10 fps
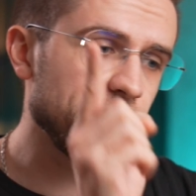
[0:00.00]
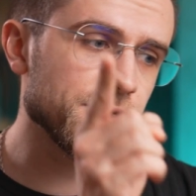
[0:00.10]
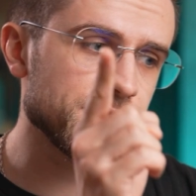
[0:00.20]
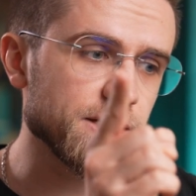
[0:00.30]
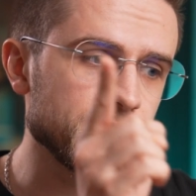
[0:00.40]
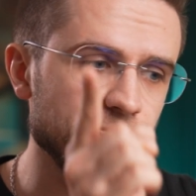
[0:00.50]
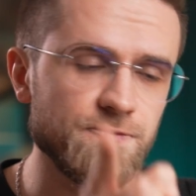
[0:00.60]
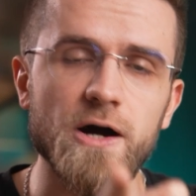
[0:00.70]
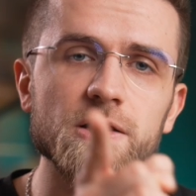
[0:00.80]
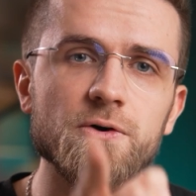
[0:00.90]
you decide to
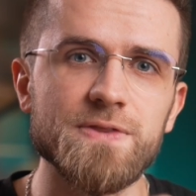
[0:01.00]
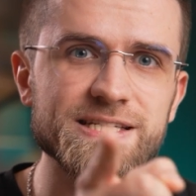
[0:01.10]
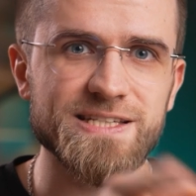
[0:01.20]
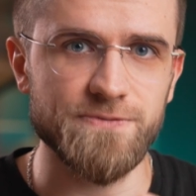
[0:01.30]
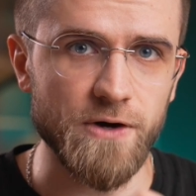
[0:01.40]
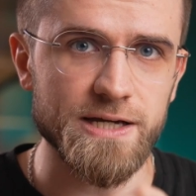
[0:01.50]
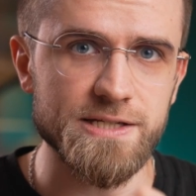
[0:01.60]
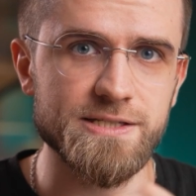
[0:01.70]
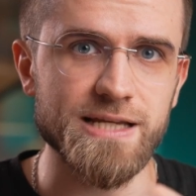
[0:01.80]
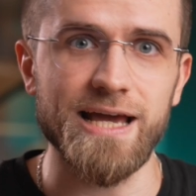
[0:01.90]
follow this
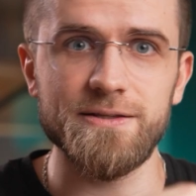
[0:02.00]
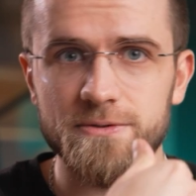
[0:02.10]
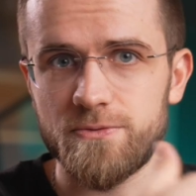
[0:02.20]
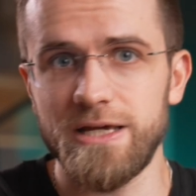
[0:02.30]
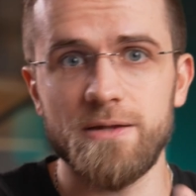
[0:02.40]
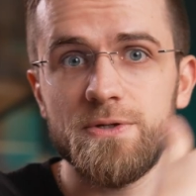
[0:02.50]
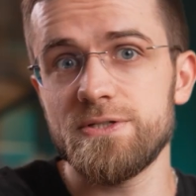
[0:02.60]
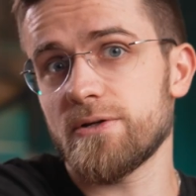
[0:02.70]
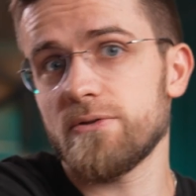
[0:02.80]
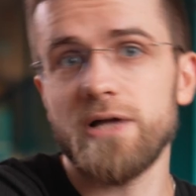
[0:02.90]
advice and create a music